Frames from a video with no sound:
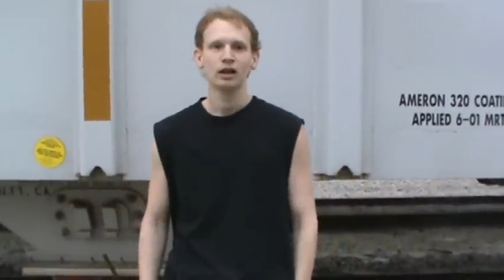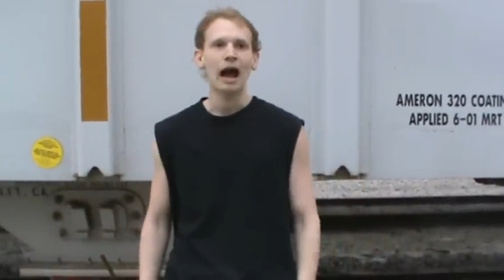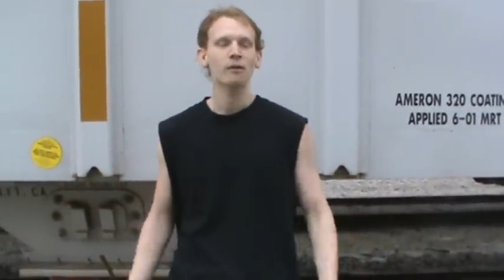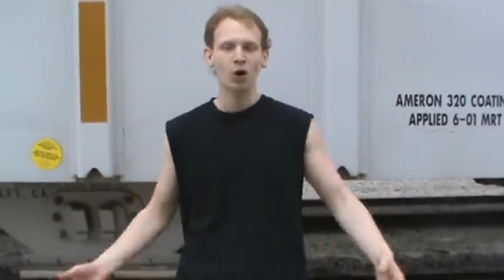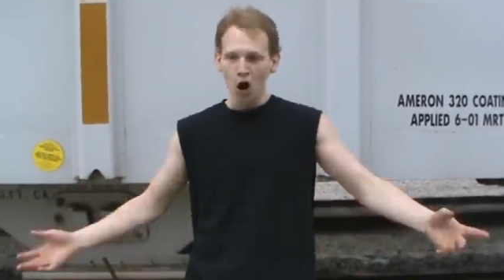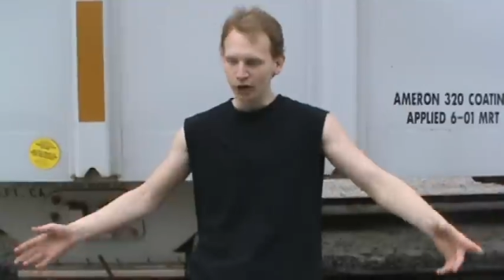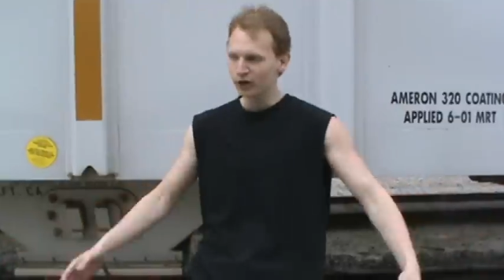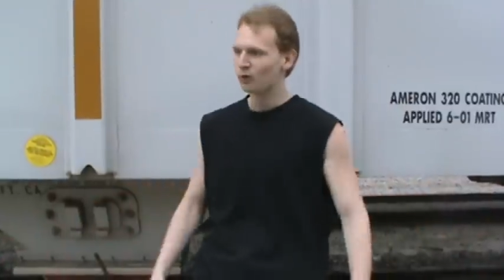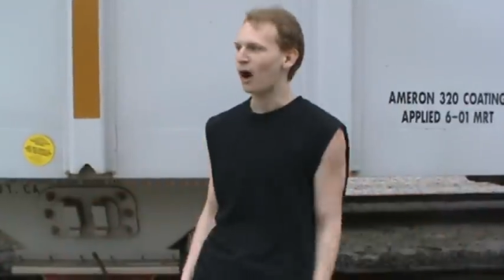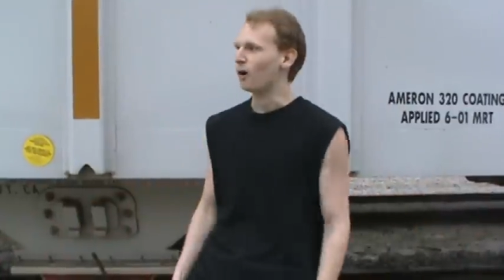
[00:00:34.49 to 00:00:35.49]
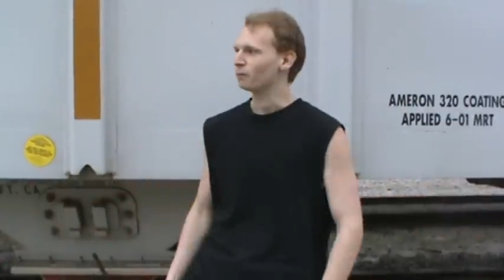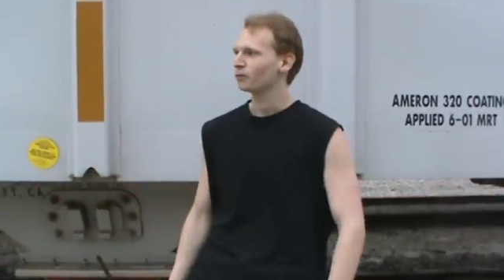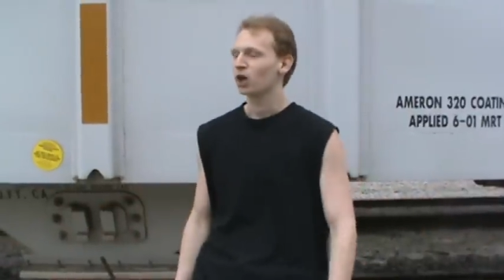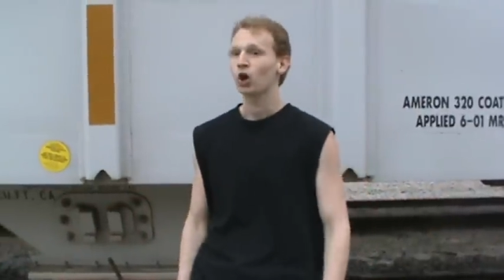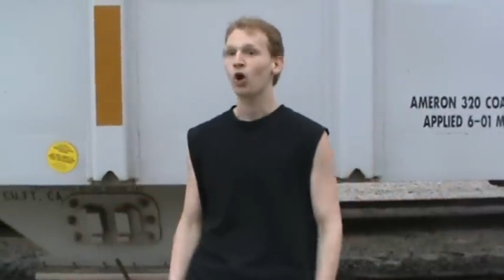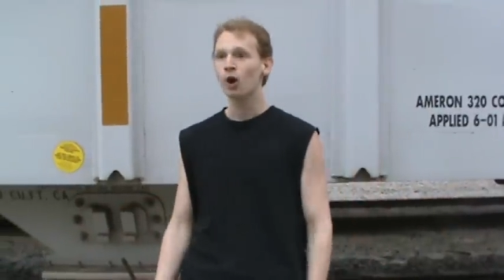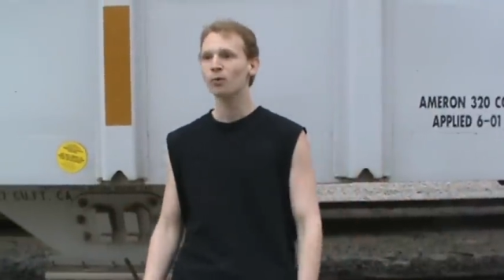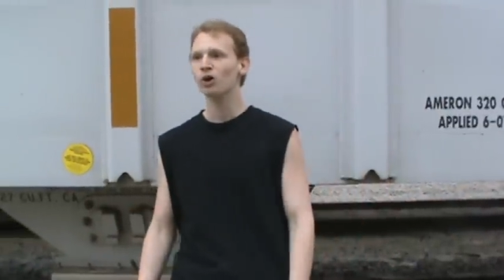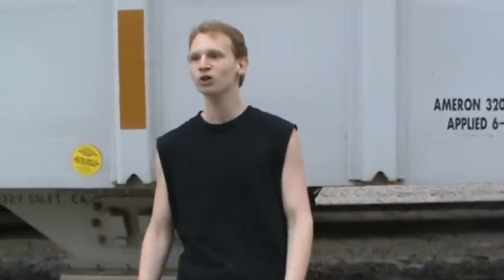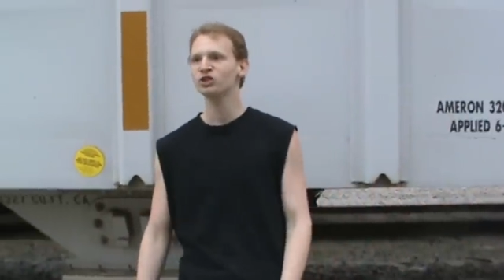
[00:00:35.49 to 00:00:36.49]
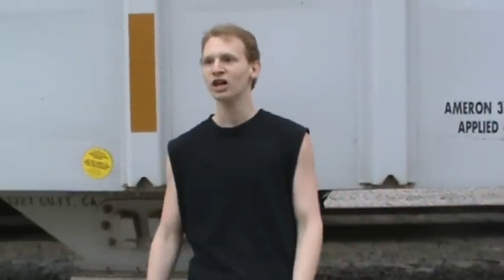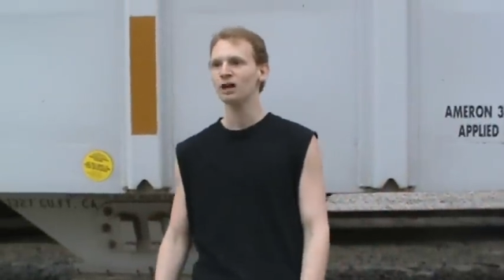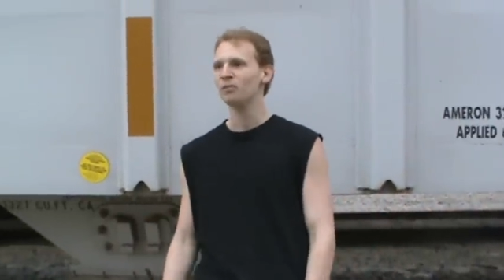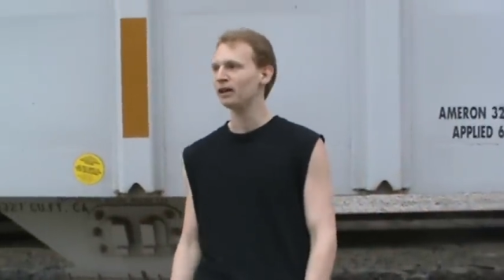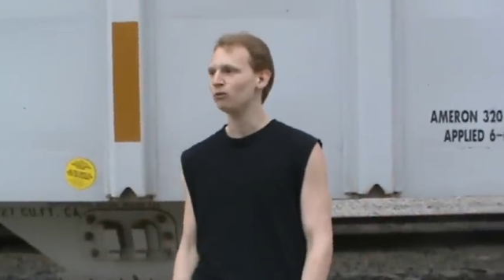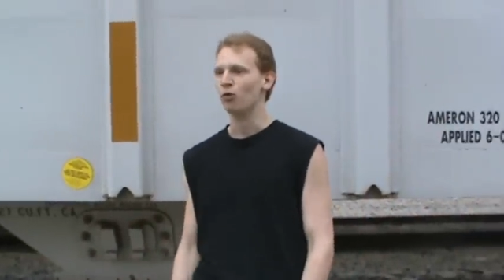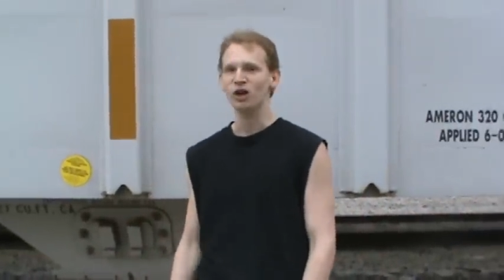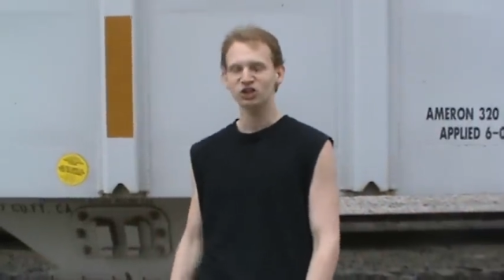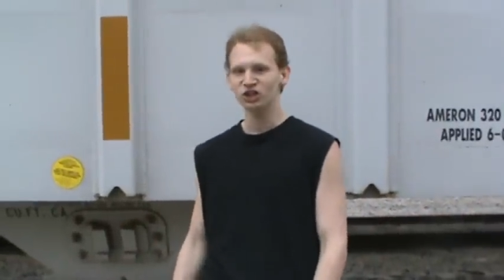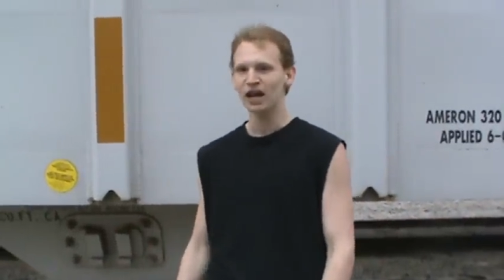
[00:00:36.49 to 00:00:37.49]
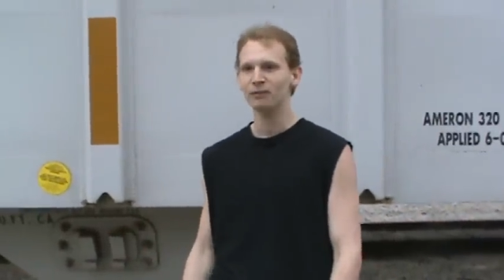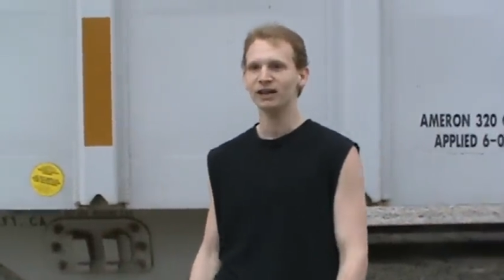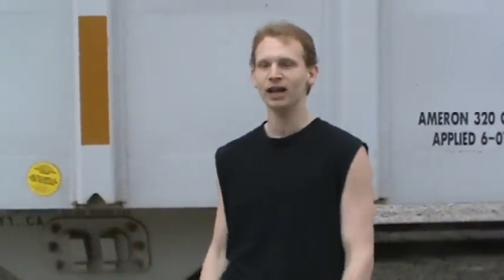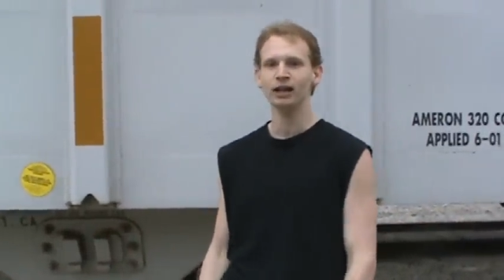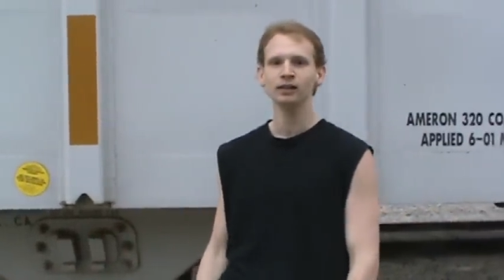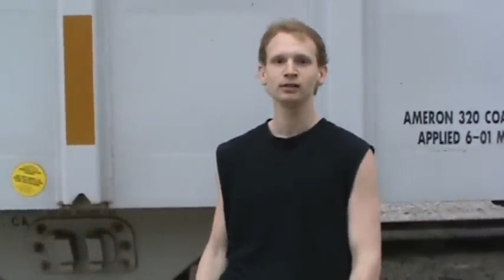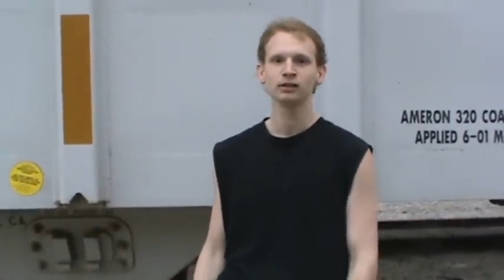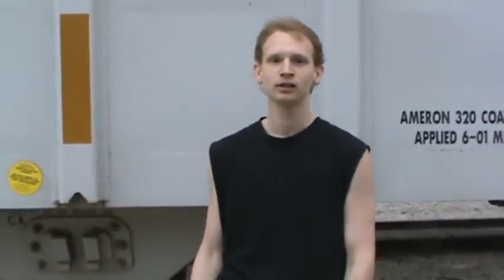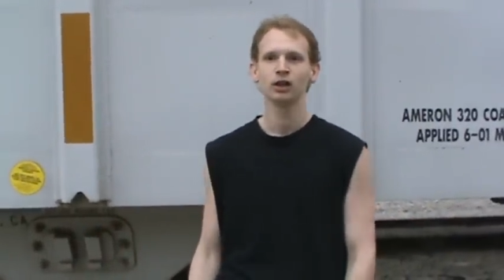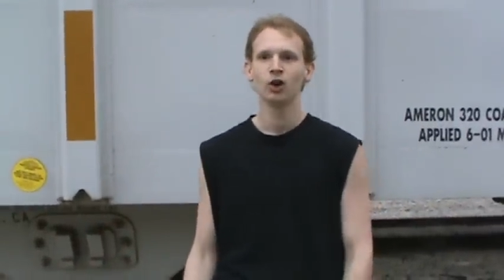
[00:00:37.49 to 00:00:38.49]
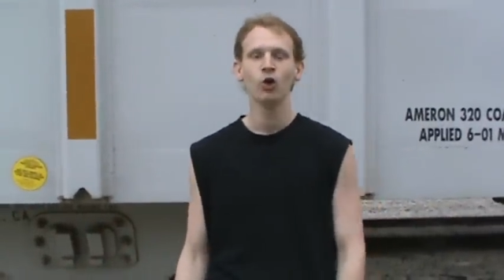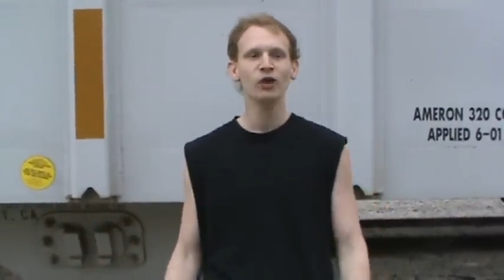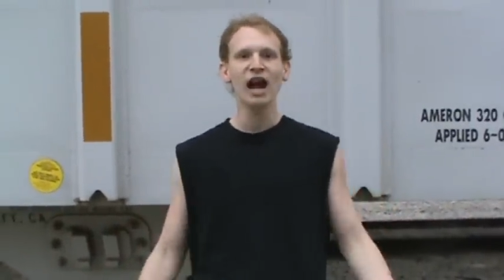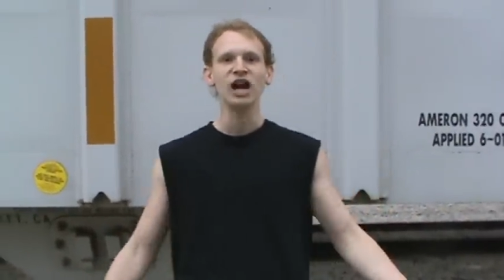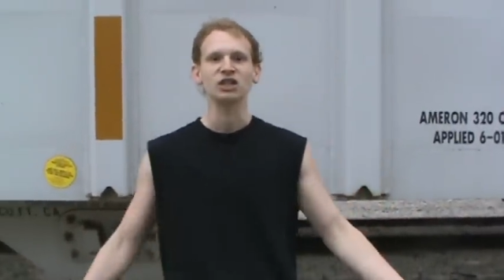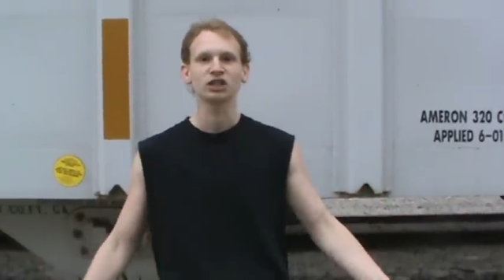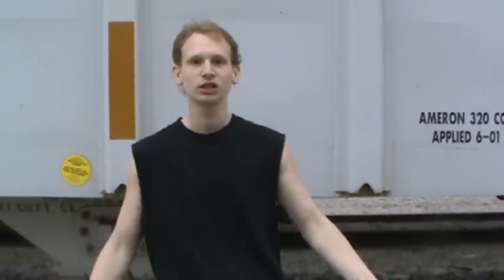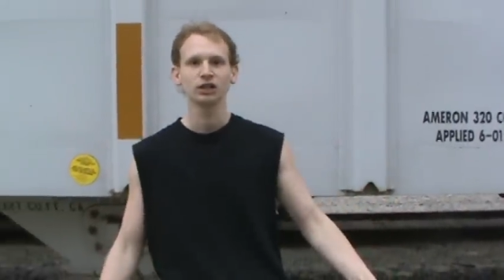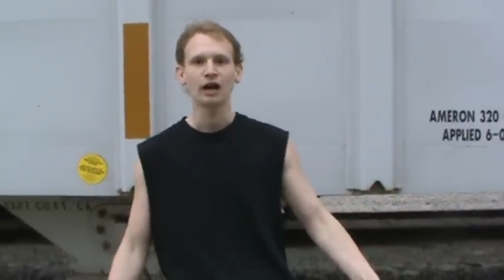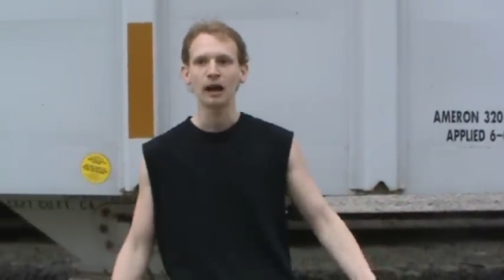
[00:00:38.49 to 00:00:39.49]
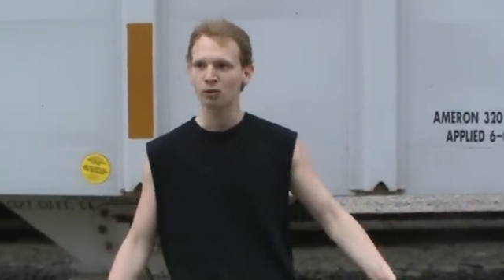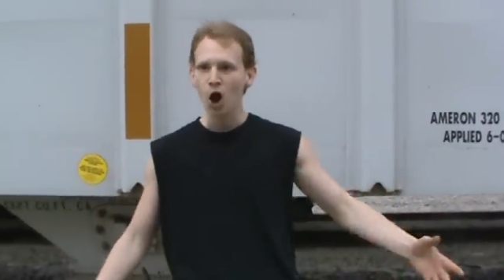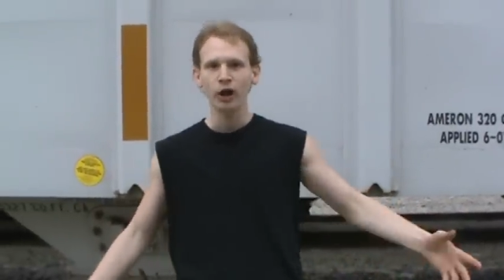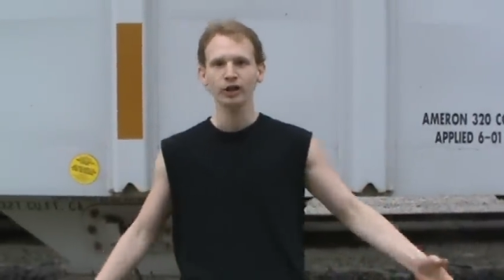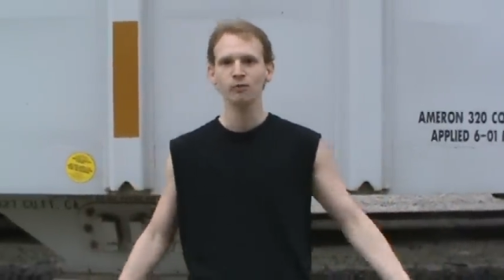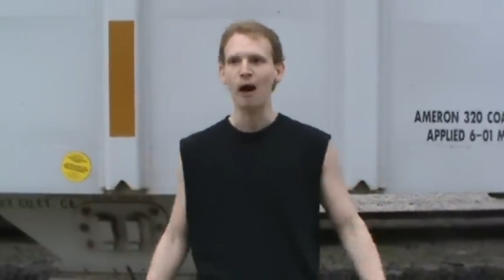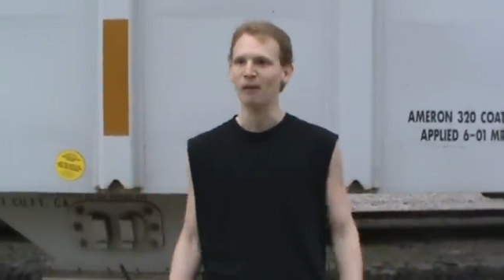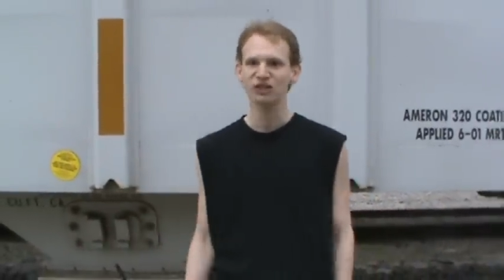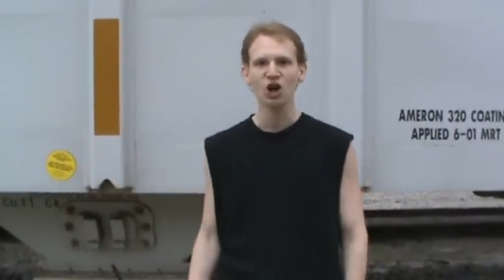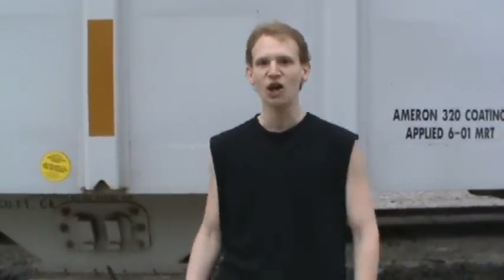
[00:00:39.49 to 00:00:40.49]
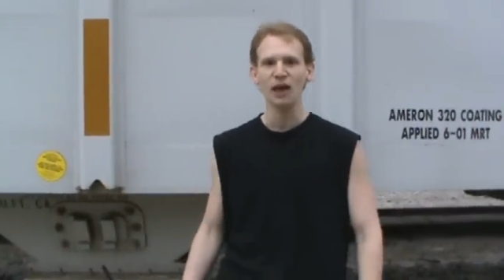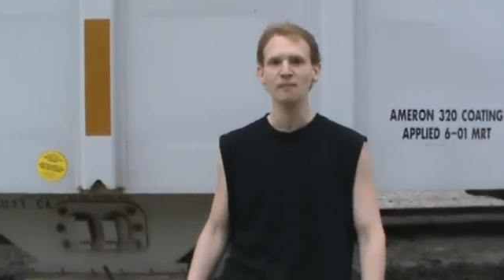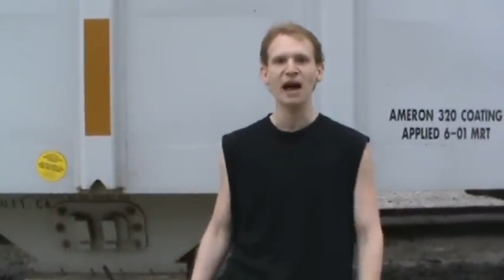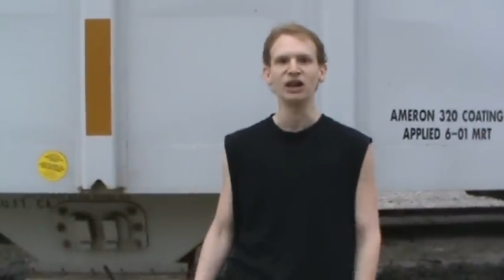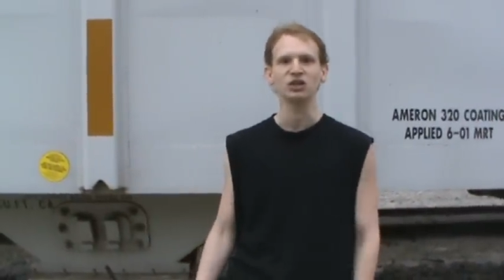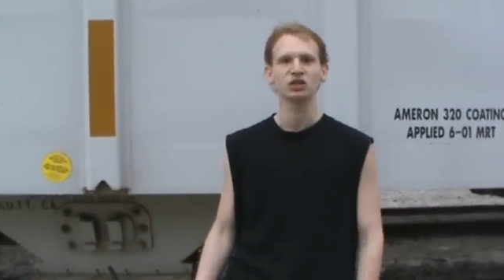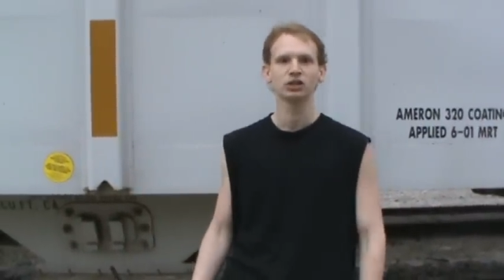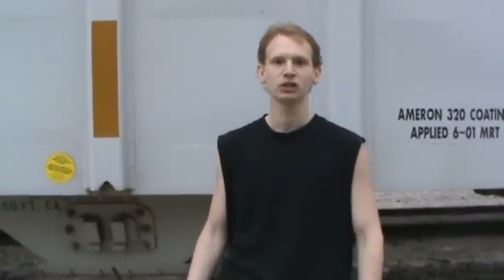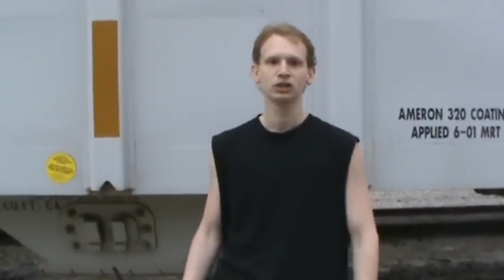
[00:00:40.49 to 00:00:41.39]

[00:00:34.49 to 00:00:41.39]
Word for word: I'm calling you out. Global champion, what's your name again? Who cares? I'm calling you out. That's all that matters.